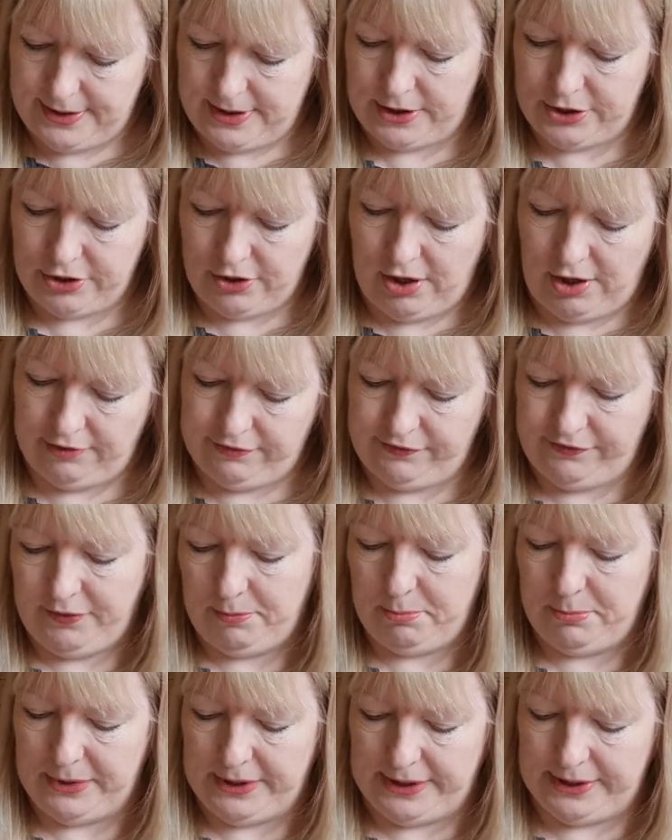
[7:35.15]
I don't like
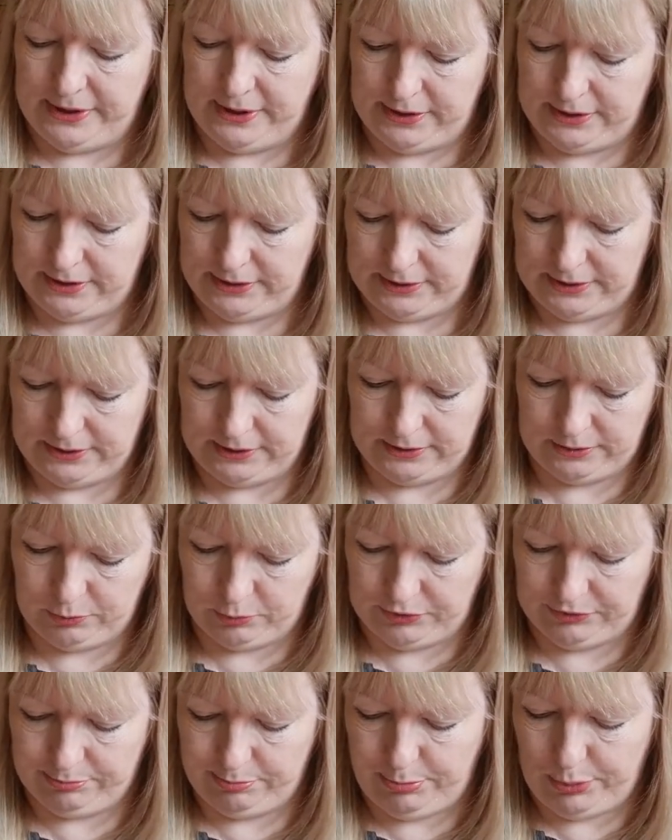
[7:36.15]
fumbling
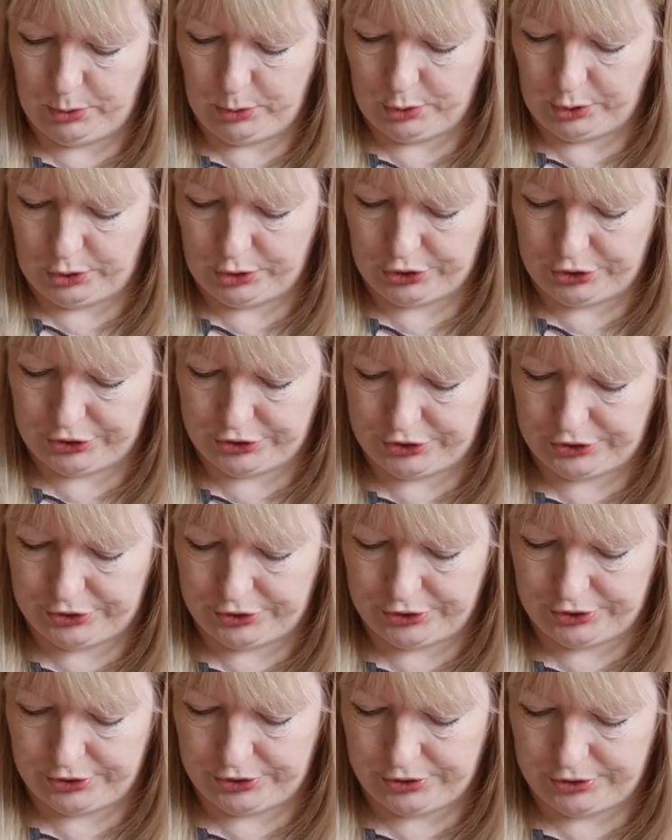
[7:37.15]
with books.